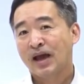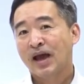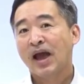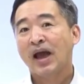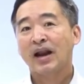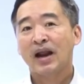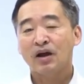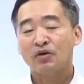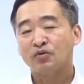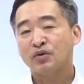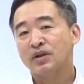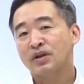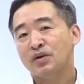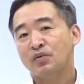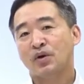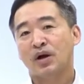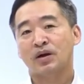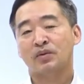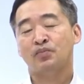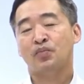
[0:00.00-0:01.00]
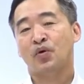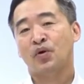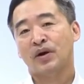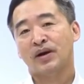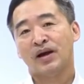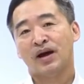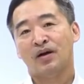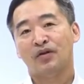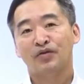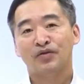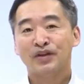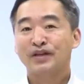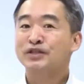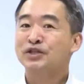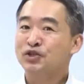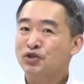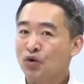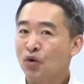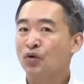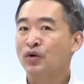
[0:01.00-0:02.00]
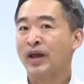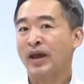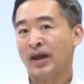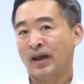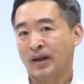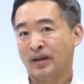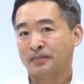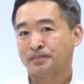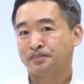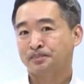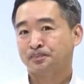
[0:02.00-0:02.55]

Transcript: And I really want to point out this is okay.